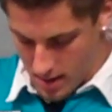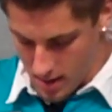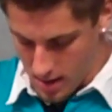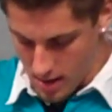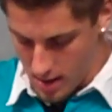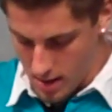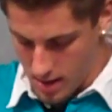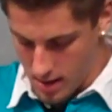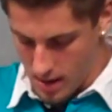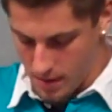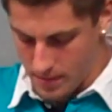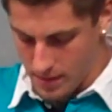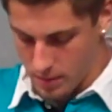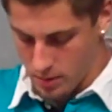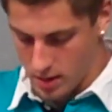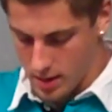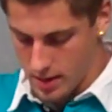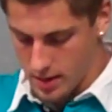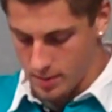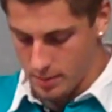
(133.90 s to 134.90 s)
I'll be
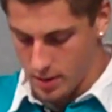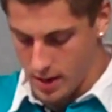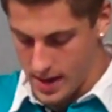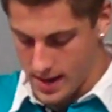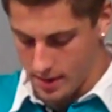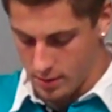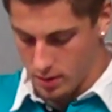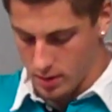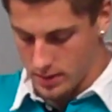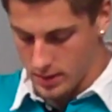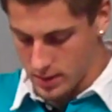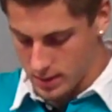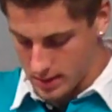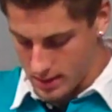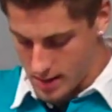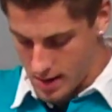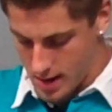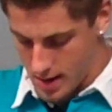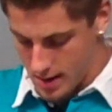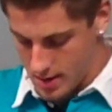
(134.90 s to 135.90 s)
wearing number 81 this
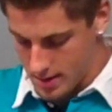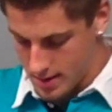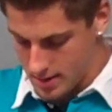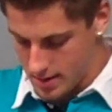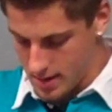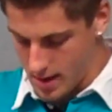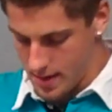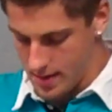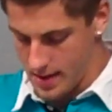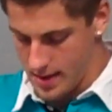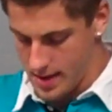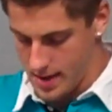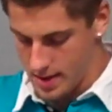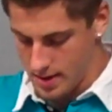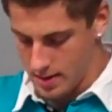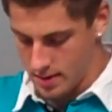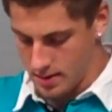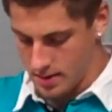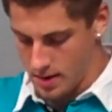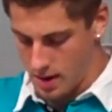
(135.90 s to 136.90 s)
year, and
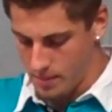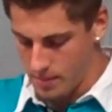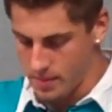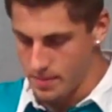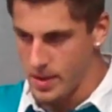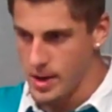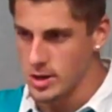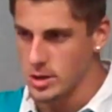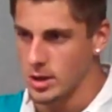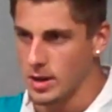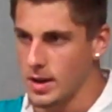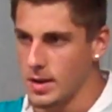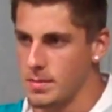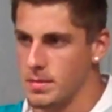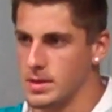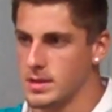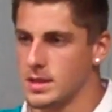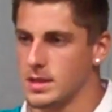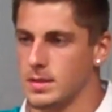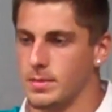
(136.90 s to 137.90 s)
then I'll be majoring in
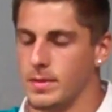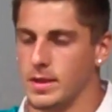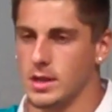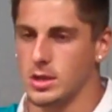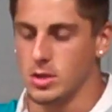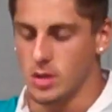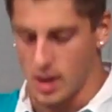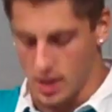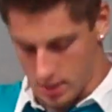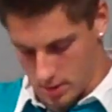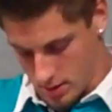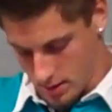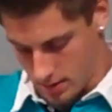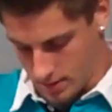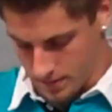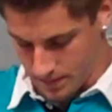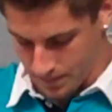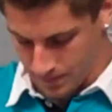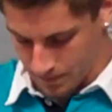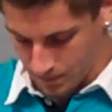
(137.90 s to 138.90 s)
business administration.
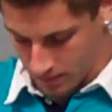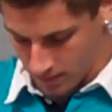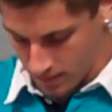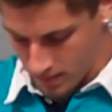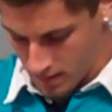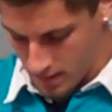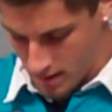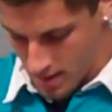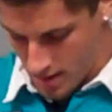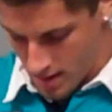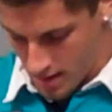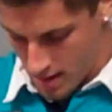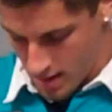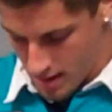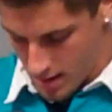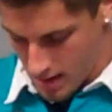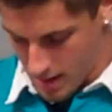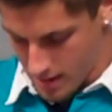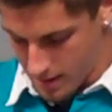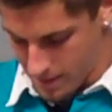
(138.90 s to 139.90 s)

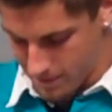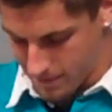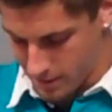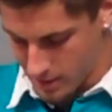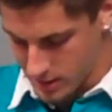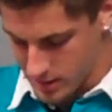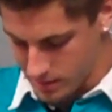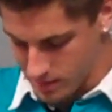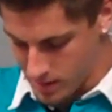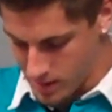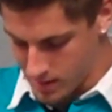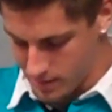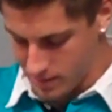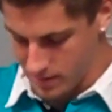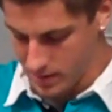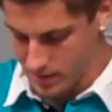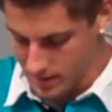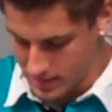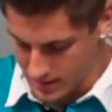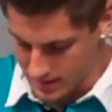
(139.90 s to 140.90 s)
In the first month
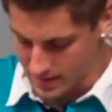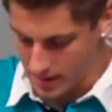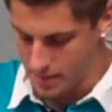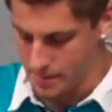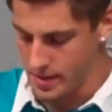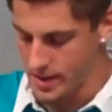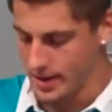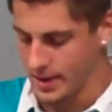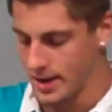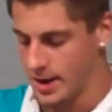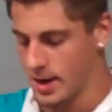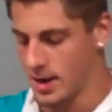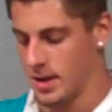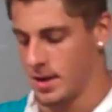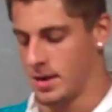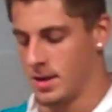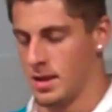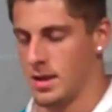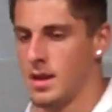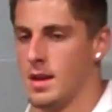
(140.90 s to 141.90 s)
since I've been here,
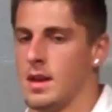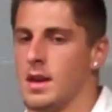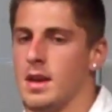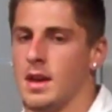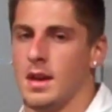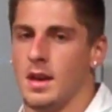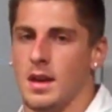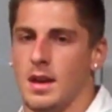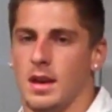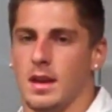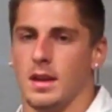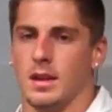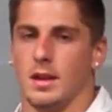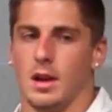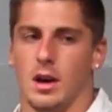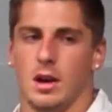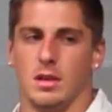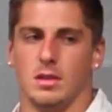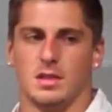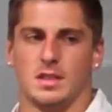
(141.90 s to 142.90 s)
you
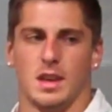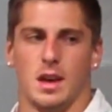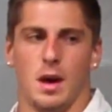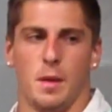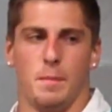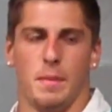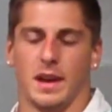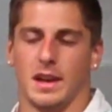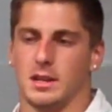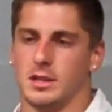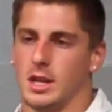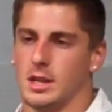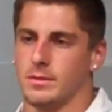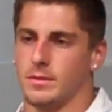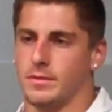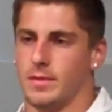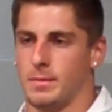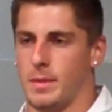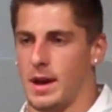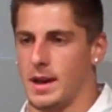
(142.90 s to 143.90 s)
know, it was a big
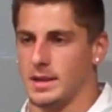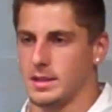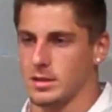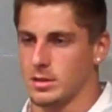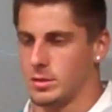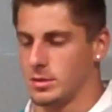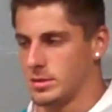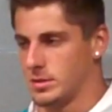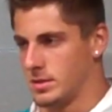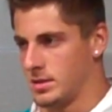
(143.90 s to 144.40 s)
adjustment from high school.